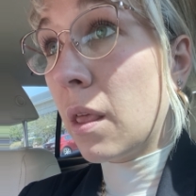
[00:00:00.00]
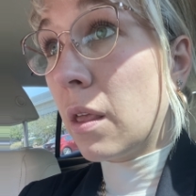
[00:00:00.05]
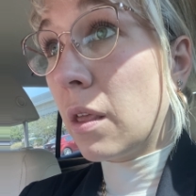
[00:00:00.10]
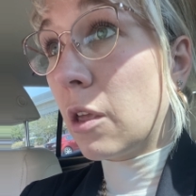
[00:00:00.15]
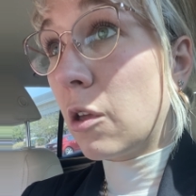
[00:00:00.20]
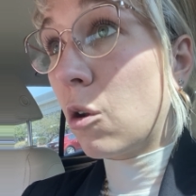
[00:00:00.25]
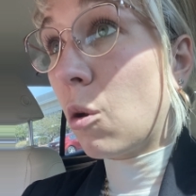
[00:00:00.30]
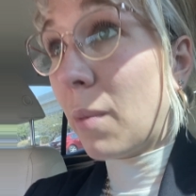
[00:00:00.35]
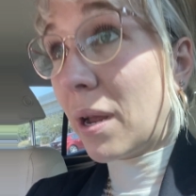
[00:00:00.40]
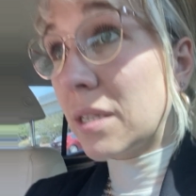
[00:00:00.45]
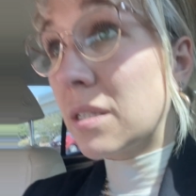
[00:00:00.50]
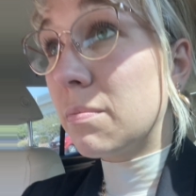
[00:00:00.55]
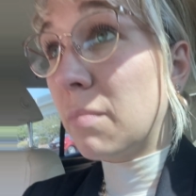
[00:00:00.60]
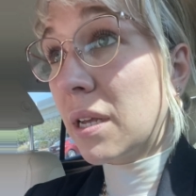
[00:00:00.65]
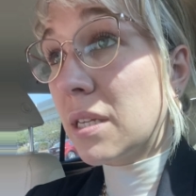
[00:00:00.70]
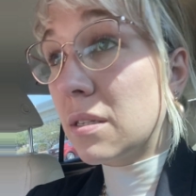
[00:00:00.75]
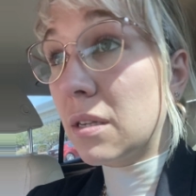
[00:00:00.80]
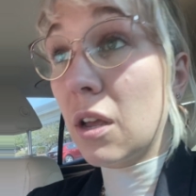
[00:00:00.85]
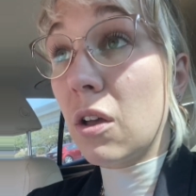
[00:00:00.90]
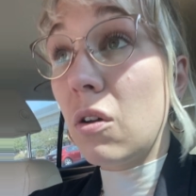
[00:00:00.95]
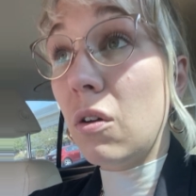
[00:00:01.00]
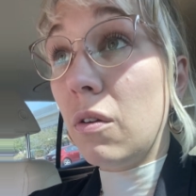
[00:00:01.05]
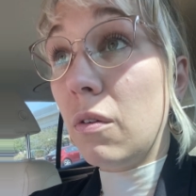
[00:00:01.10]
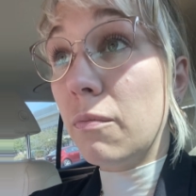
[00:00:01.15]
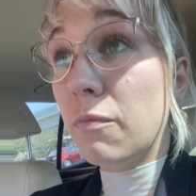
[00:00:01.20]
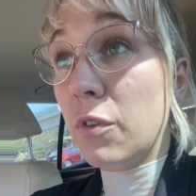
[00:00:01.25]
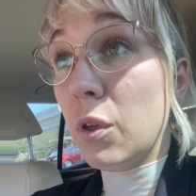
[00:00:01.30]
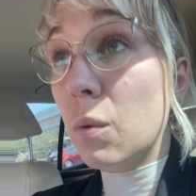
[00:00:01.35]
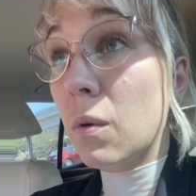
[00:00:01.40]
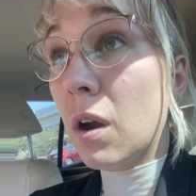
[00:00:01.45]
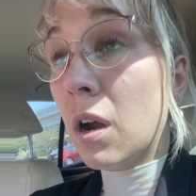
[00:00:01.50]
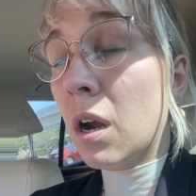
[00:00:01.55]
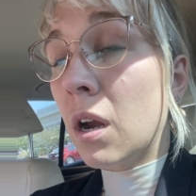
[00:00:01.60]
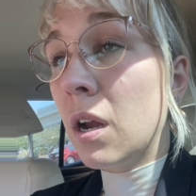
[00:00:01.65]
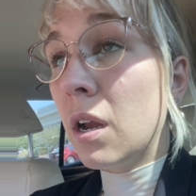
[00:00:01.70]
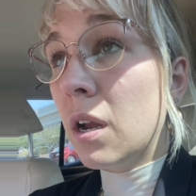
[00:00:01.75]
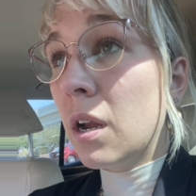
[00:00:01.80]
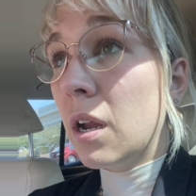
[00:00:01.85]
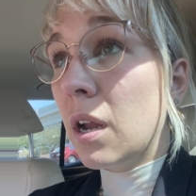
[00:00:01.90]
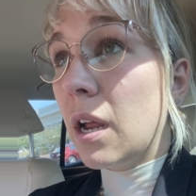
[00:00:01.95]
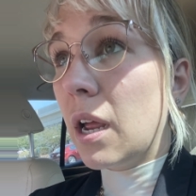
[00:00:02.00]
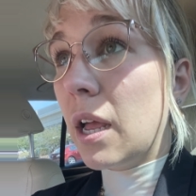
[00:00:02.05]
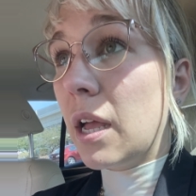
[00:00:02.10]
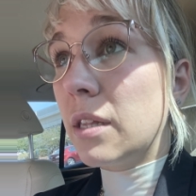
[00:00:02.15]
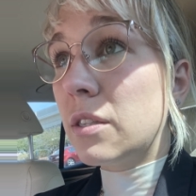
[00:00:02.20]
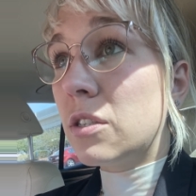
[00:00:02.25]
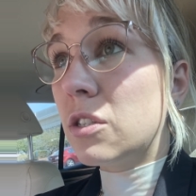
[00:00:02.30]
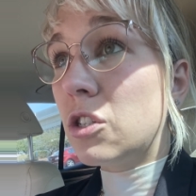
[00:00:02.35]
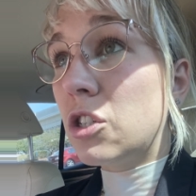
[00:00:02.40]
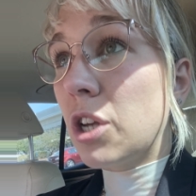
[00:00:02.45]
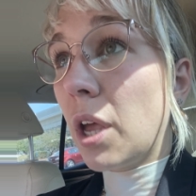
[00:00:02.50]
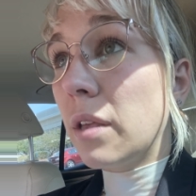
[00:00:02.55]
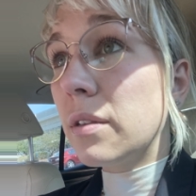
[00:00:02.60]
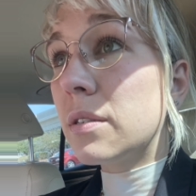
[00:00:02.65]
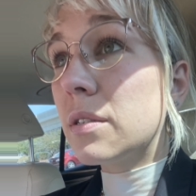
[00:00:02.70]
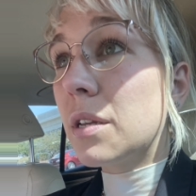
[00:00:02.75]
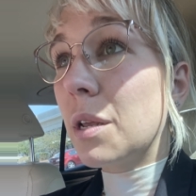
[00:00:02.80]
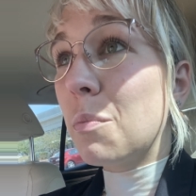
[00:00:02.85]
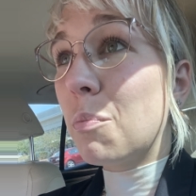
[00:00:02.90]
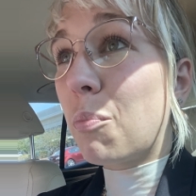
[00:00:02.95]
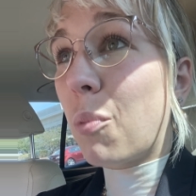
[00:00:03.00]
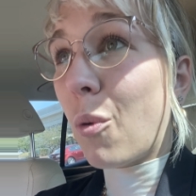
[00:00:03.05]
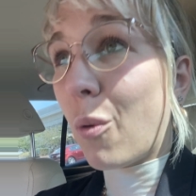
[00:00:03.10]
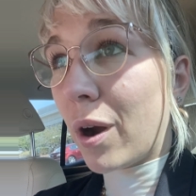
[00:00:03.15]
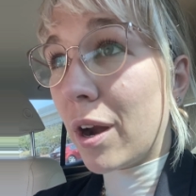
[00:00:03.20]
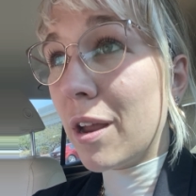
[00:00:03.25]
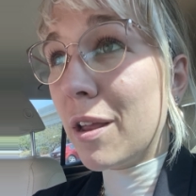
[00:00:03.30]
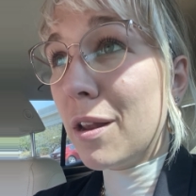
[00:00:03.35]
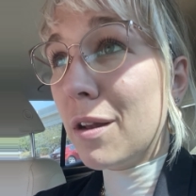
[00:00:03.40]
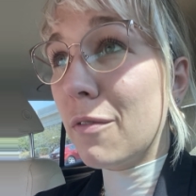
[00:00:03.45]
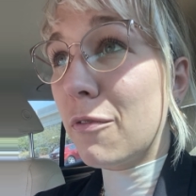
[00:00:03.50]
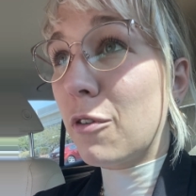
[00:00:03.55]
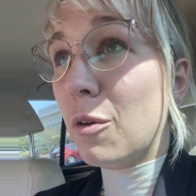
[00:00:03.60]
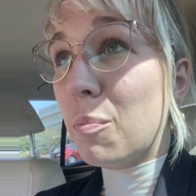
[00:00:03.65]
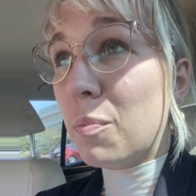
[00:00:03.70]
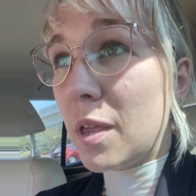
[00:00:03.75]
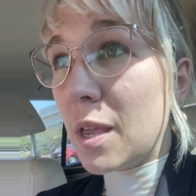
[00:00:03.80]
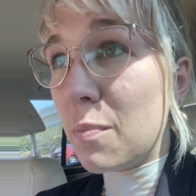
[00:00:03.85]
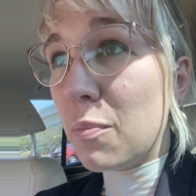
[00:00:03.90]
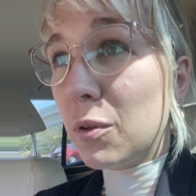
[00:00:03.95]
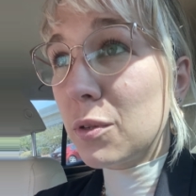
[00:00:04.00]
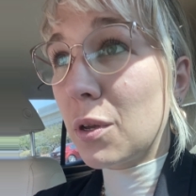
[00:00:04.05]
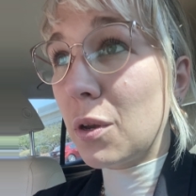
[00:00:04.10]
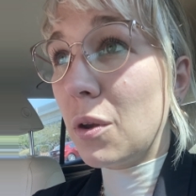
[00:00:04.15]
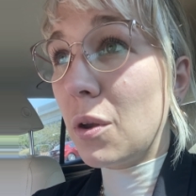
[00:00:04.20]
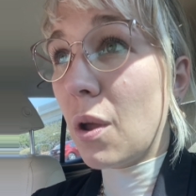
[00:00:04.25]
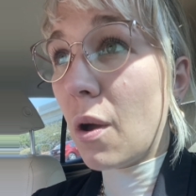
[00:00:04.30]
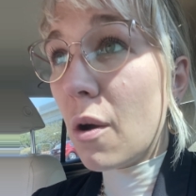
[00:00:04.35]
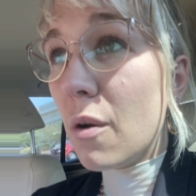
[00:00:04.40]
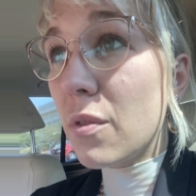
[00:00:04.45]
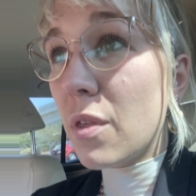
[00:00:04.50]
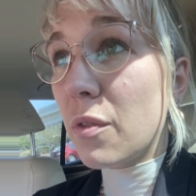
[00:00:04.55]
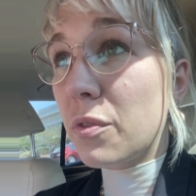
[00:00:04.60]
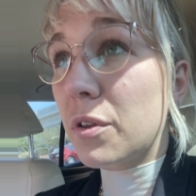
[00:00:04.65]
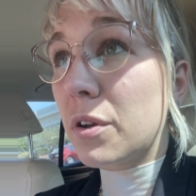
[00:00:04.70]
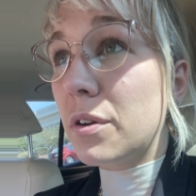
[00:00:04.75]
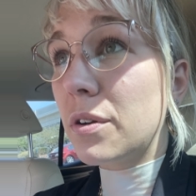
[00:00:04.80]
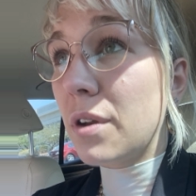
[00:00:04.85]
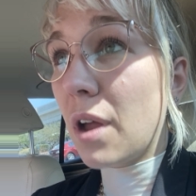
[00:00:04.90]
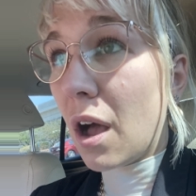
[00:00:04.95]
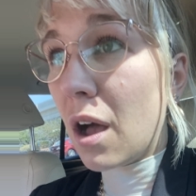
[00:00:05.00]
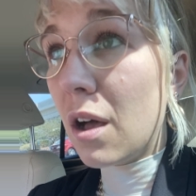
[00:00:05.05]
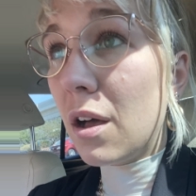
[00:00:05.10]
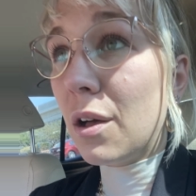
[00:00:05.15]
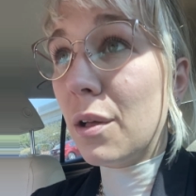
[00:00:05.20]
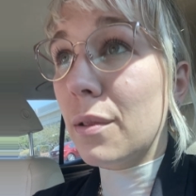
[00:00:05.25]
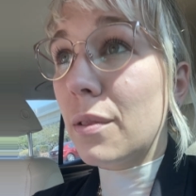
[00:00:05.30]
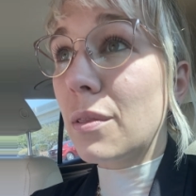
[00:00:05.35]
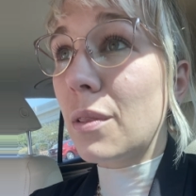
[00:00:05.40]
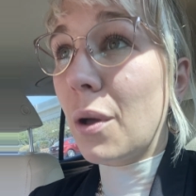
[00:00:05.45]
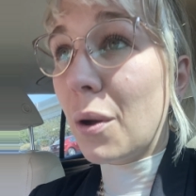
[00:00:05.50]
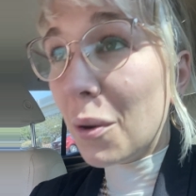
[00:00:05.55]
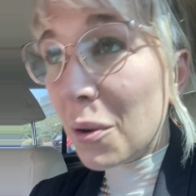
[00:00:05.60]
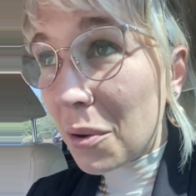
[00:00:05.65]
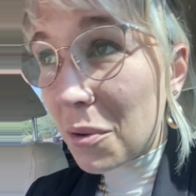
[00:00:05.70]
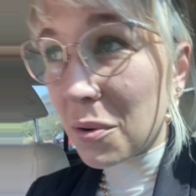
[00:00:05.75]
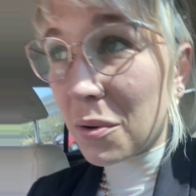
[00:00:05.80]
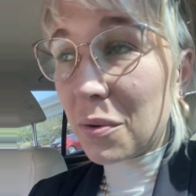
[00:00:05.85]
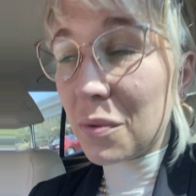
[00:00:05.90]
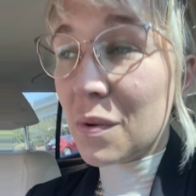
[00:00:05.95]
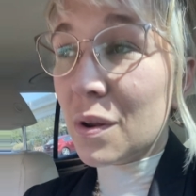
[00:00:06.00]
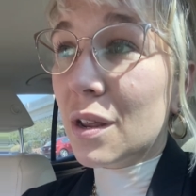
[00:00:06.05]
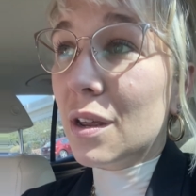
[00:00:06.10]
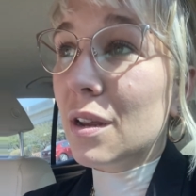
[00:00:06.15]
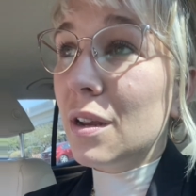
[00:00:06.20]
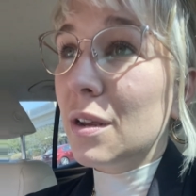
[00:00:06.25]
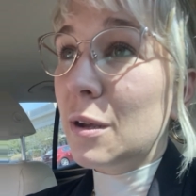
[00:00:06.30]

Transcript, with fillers: you know, my my single viewer, it's just important for people to know that they're not alone.